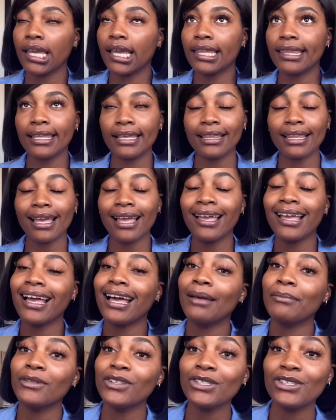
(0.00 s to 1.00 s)
And then
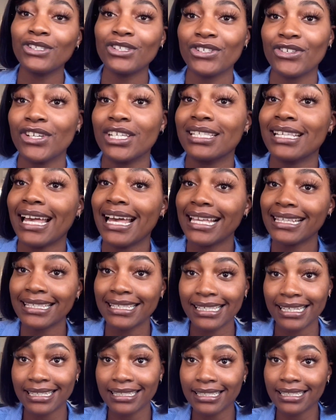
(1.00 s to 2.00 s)
I mean to stress
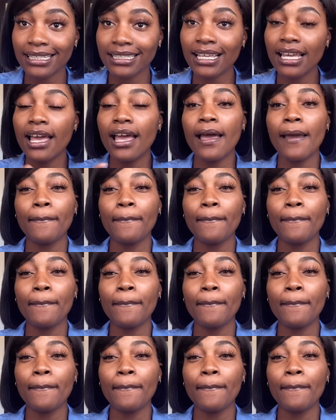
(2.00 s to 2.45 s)
unscented,